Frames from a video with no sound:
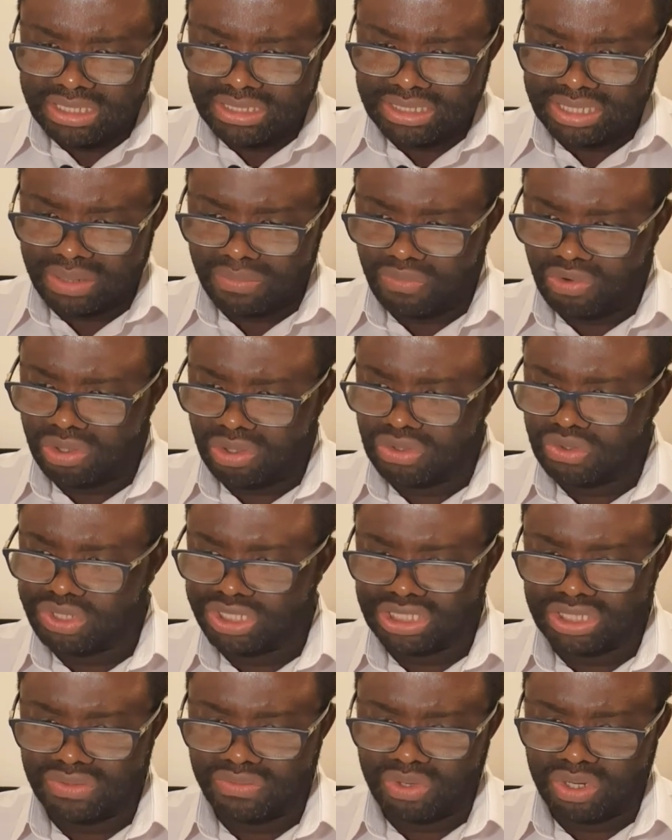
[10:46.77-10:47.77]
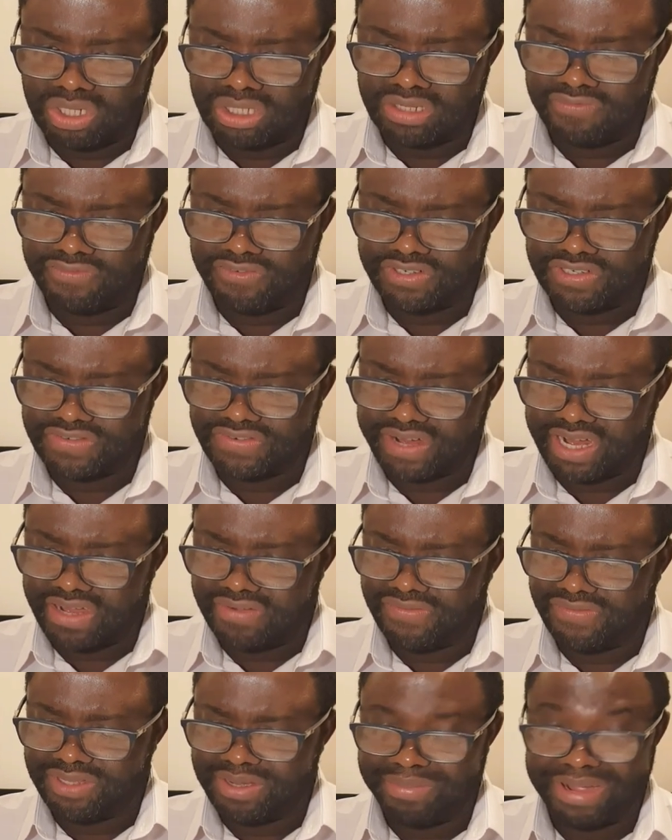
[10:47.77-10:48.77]
Psalm 121 and verse
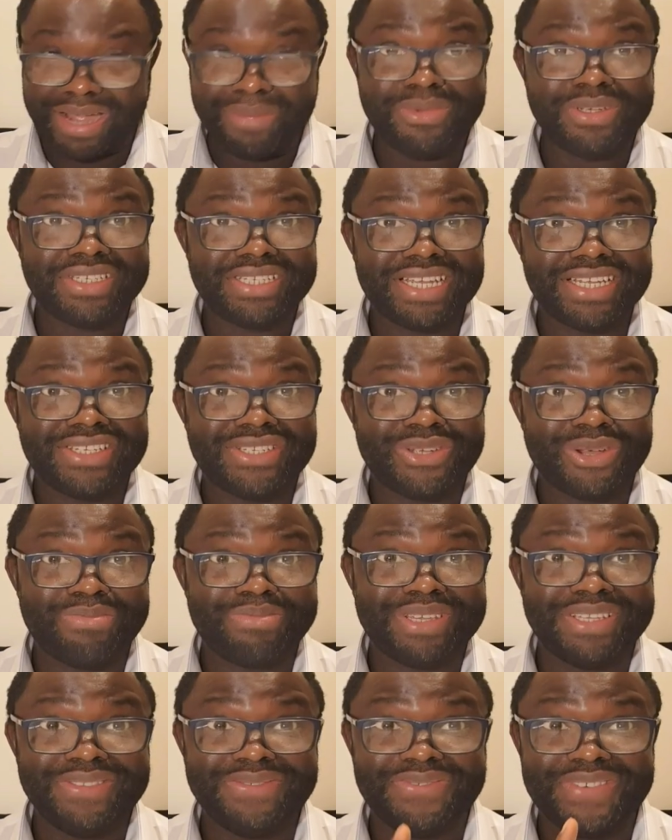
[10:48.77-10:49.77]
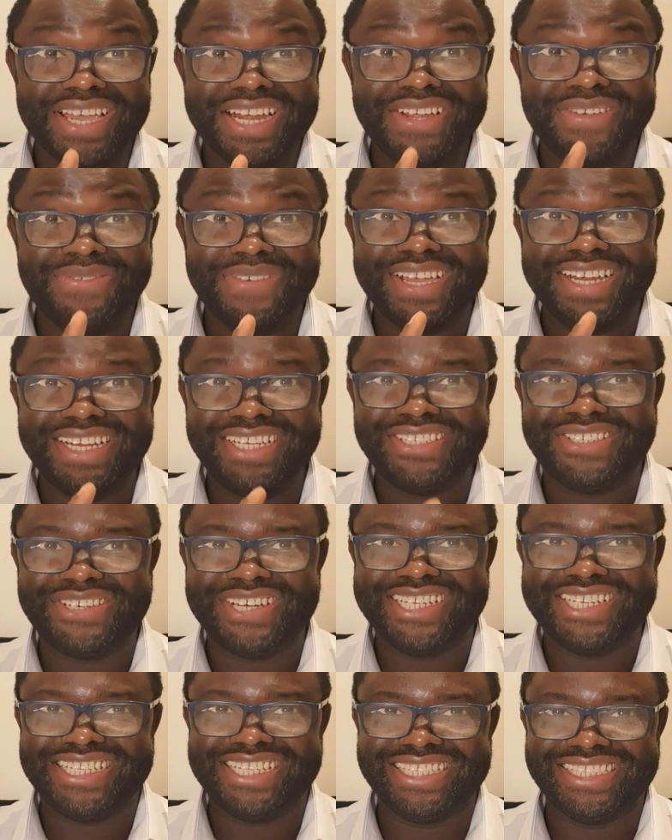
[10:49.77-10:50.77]
5, the Bible says something very, very
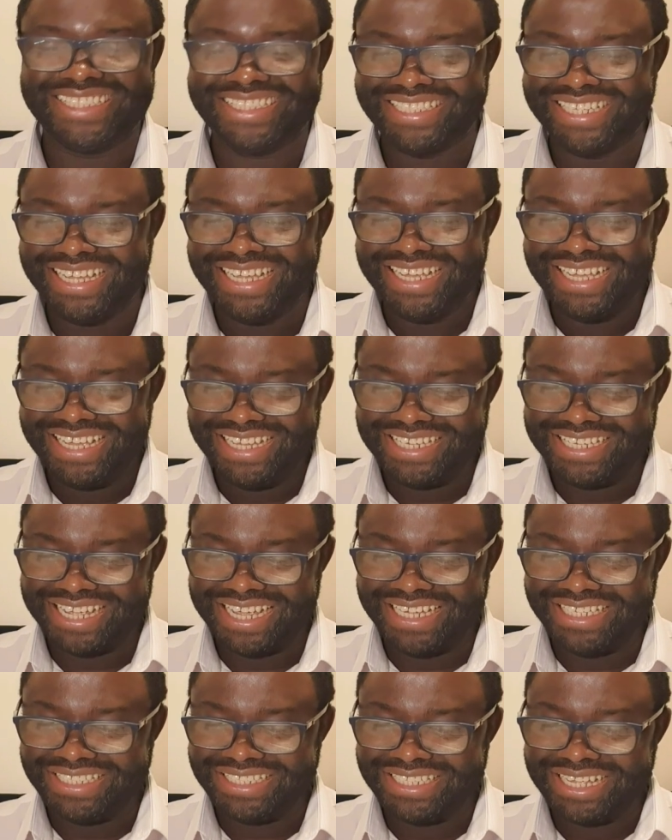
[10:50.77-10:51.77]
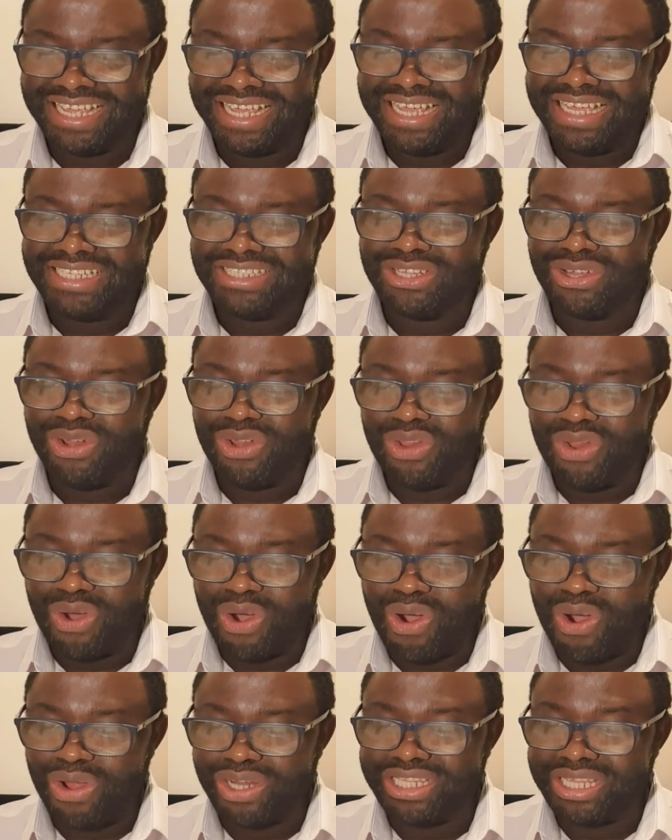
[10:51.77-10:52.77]
interesting. It says, The
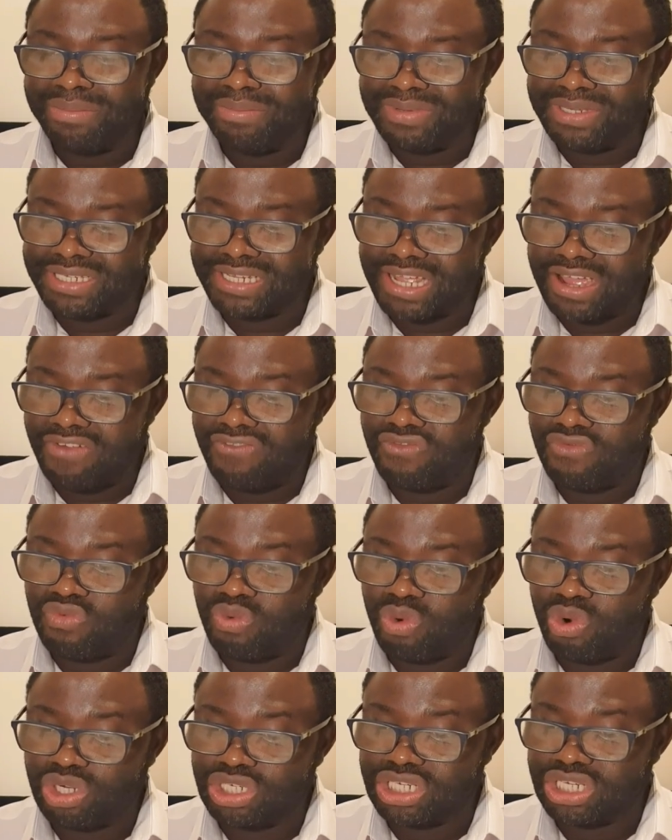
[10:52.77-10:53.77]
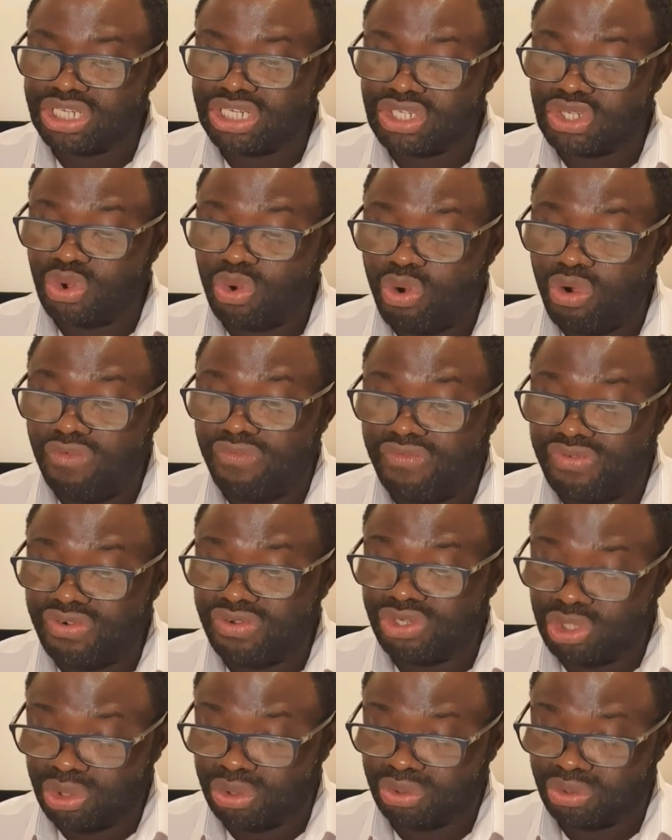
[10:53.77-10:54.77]
Lord Himself watches over
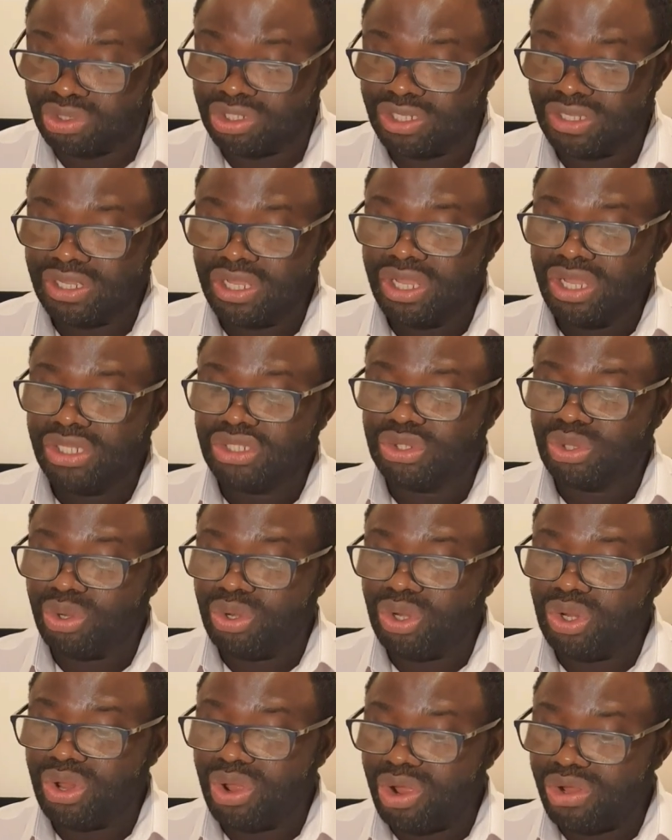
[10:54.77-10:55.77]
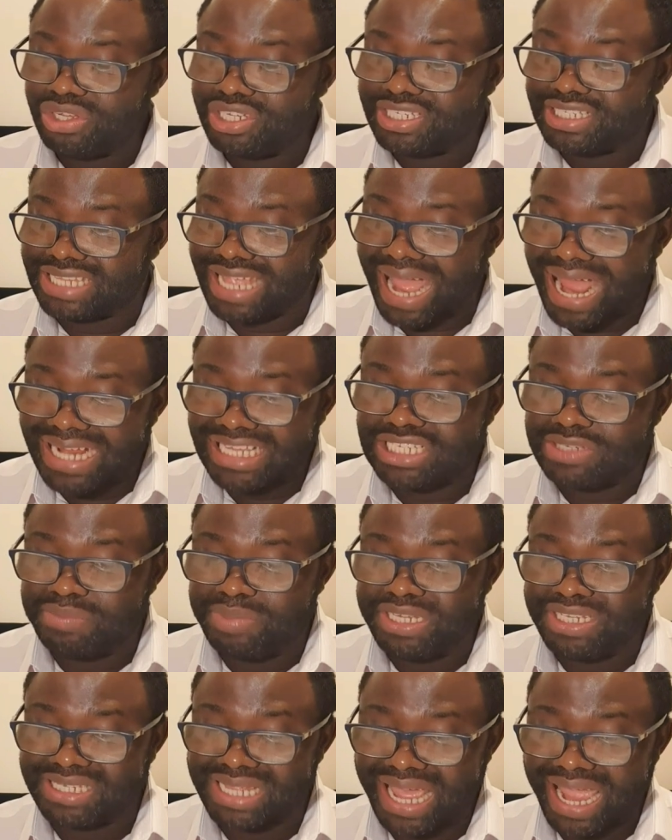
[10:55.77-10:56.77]
you, the Lord stands
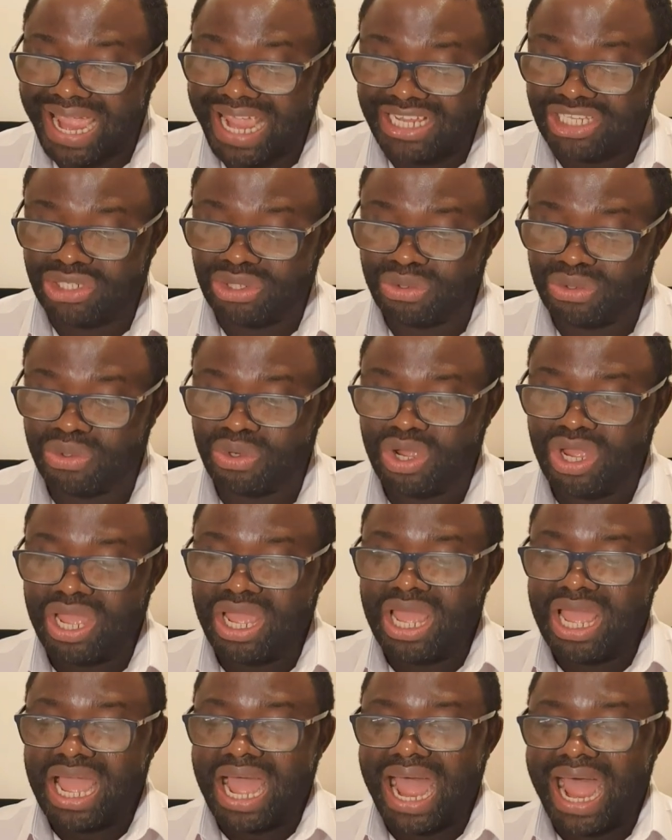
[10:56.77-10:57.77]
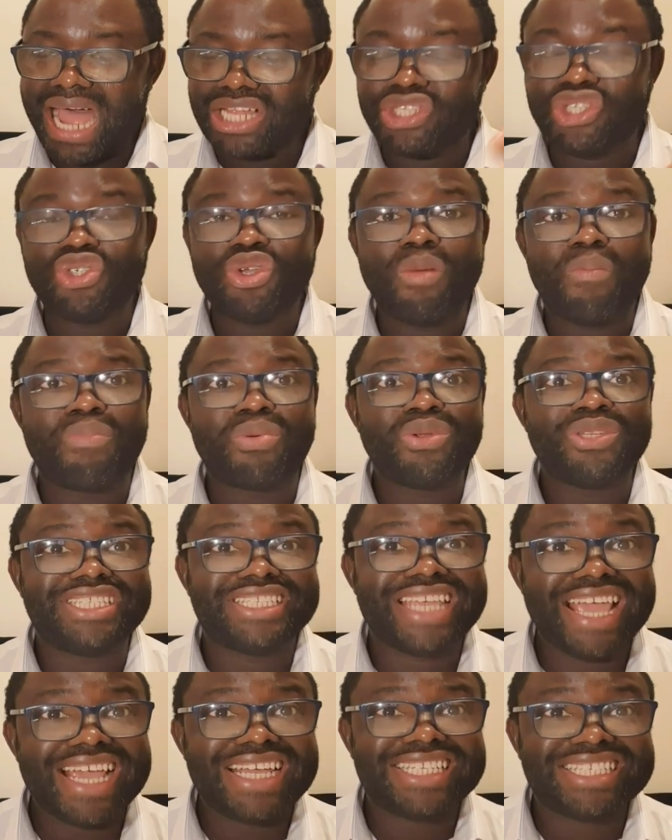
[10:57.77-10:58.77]
beside you as your
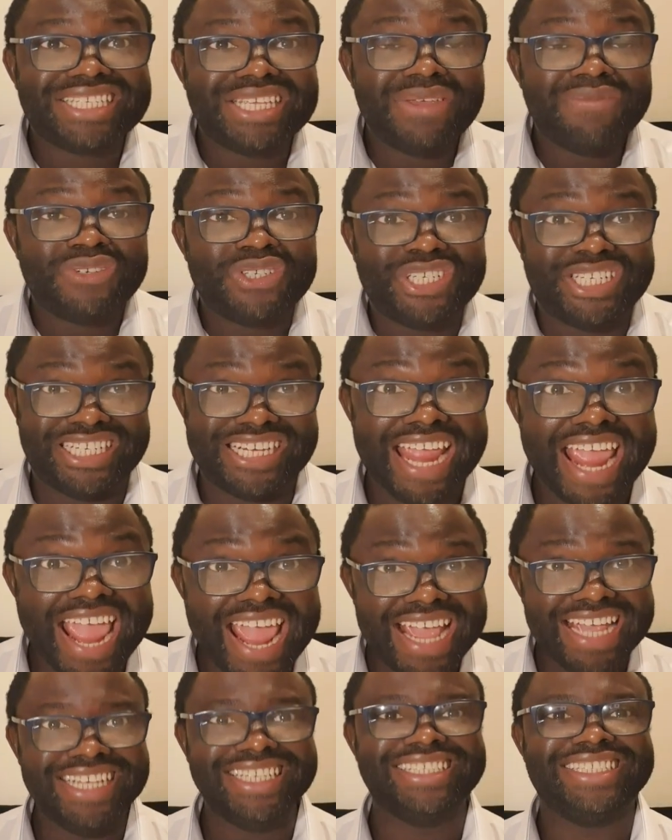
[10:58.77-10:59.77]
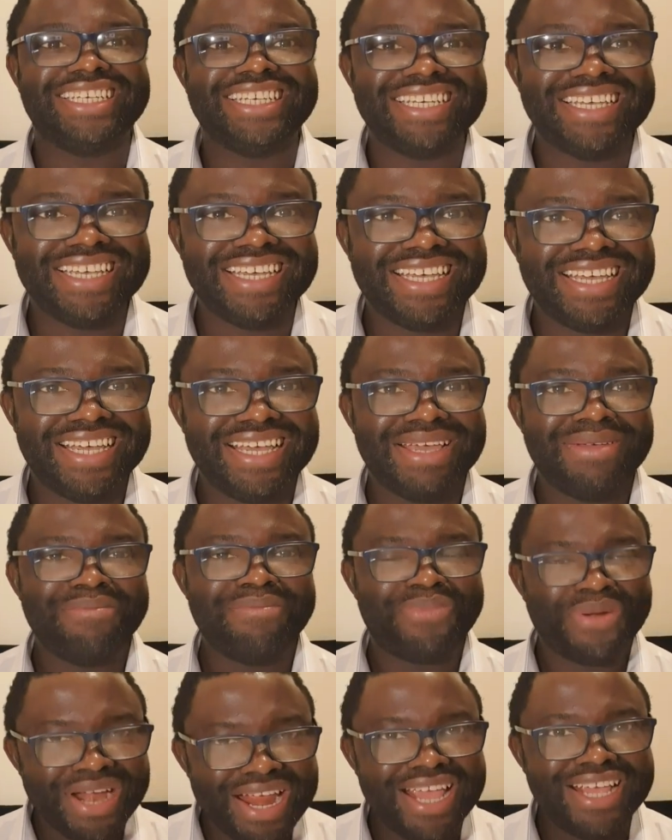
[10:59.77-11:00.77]
protective shade.
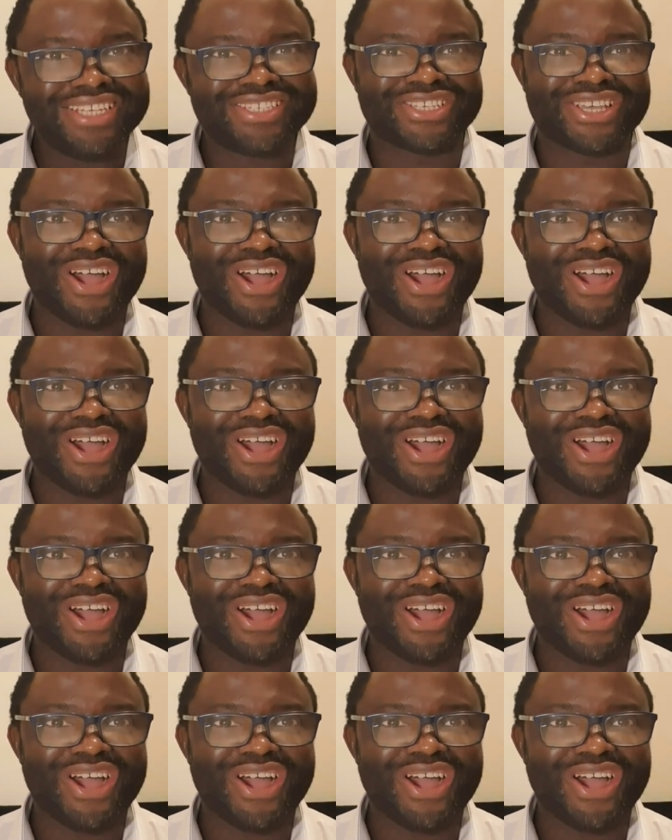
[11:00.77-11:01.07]
Praise